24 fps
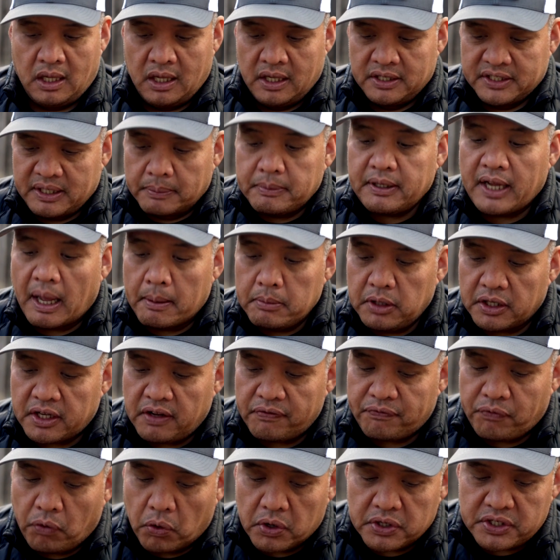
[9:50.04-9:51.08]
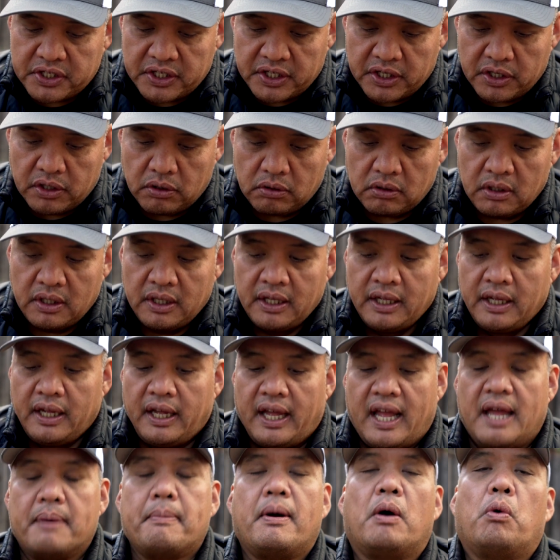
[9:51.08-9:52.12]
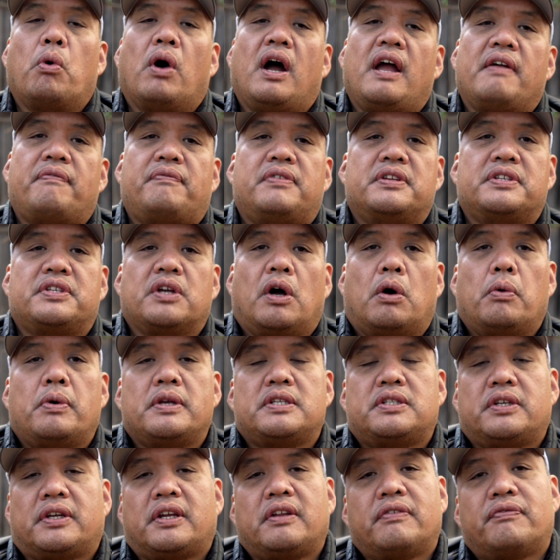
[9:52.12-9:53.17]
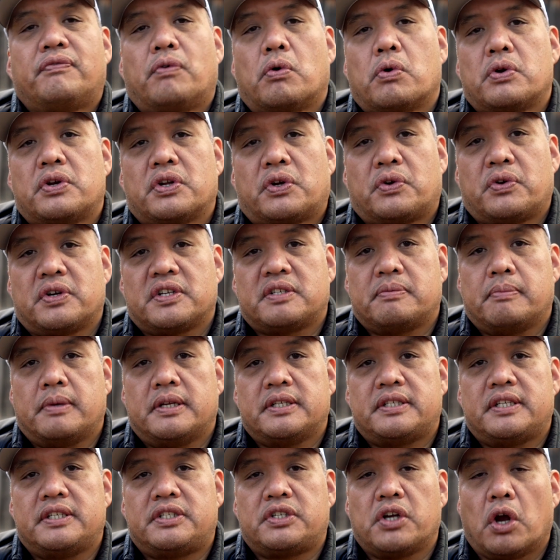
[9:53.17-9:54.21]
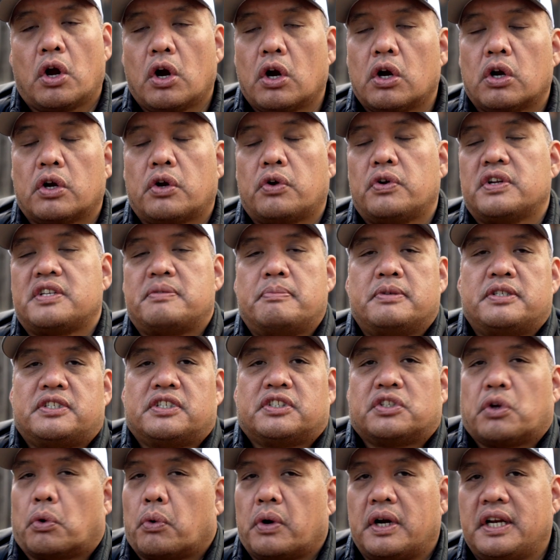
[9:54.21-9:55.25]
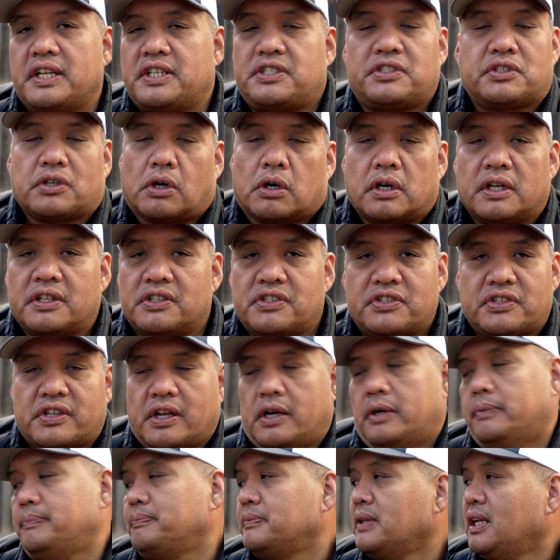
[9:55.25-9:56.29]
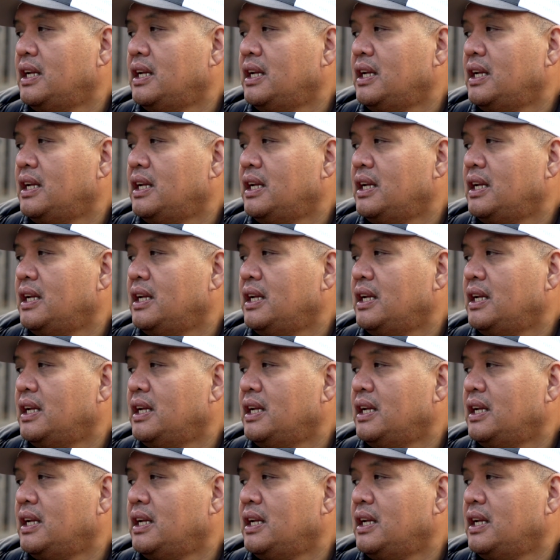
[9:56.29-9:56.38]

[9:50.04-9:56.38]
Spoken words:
something I'm looking forward to. And my wife is always looking forward to Christmas. To her, Christmas has already started. So